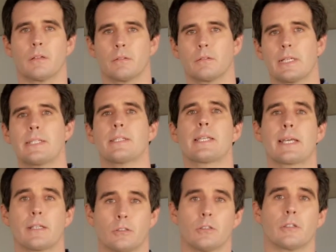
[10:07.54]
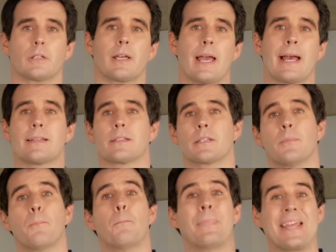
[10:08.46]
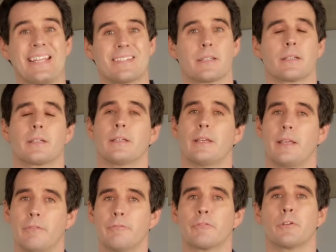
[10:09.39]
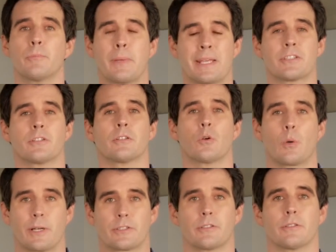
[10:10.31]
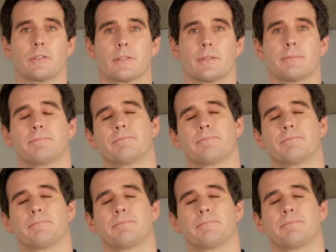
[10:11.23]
Let's take a look at some basic information questions.